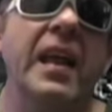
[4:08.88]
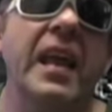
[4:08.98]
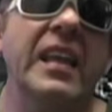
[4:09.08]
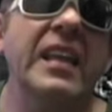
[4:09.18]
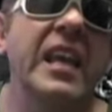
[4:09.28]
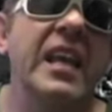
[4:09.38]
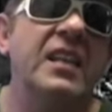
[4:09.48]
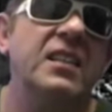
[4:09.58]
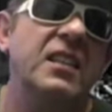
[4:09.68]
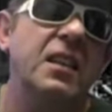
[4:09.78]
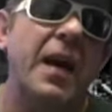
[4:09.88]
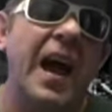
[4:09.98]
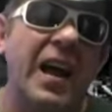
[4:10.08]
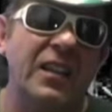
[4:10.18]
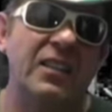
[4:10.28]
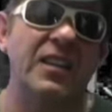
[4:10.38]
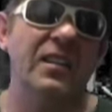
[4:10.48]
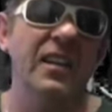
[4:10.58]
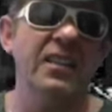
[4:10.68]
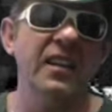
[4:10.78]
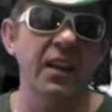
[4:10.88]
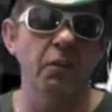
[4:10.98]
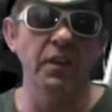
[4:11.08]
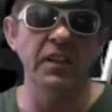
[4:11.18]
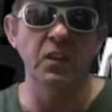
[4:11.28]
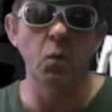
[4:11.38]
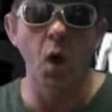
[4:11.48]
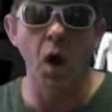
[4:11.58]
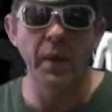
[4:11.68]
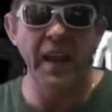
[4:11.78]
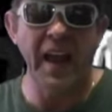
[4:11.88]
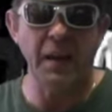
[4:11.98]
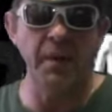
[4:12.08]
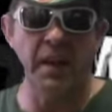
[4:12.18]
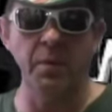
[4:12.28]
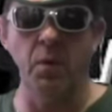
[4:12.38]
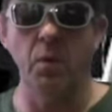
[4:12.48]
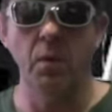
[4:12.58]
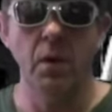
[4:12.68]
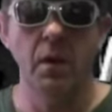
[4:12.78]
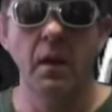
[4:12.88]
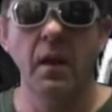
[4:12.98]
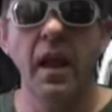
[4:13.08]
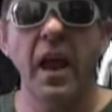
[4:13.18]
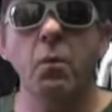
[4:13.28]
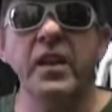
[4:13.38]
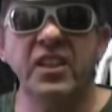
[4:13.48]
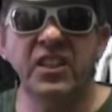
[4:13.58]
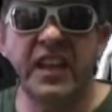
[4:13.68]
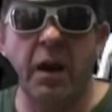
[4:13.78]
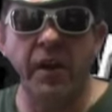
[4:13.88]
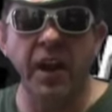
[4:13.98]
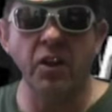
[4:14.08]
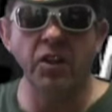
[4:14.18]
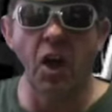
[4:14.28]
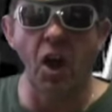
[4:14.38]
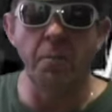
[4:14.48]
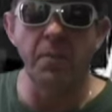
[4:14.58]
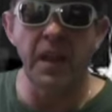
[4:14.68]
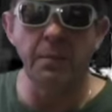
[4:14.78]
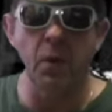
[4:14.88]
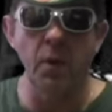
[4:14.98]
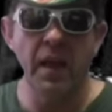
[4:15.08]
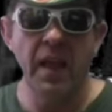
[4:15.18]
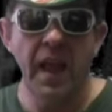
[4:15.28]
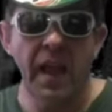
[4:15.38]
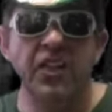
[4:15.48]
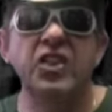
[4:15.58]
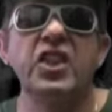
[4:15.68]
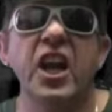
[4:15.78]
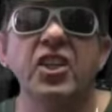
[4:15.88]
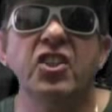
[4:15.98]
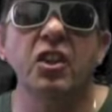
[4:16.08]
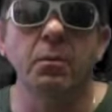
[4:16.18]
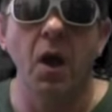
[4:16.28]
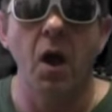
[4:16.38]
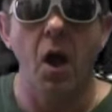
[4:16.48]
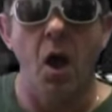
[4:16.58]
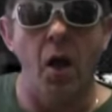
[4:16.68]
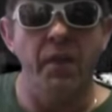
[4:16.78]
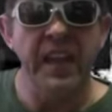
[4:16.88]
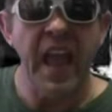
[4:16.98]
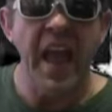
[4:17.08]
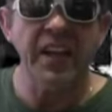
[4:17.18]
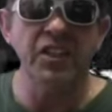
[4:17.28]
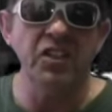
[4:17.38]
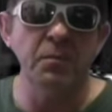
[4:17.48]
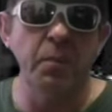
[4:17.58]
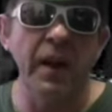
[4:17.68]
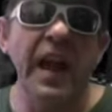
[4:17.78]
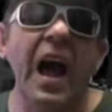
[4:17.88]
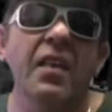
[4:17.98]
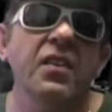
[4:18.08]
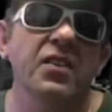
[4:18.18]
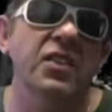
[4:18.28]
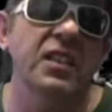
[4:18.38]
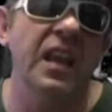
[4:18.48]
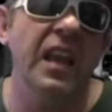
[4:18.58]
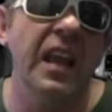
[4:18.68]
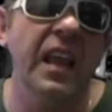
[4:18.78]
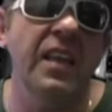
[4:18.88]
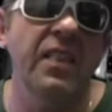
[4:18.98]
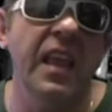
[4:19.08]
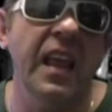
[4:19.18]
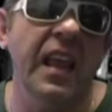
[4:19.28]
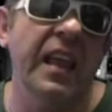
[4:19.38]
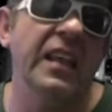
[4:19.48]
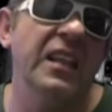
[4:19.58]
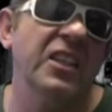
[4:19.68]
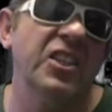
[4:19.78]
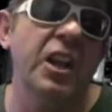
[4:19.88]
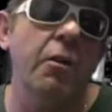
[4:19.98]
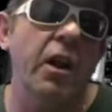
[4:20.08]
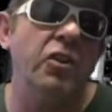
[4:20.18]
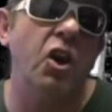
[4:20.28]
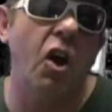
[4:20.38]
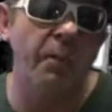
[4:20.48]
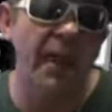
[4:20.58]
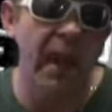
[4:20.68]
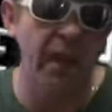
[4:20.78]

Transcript: back years into the past. That's another reason why we hate people. And we stereotype people and judge them on the actions by others in their stereotype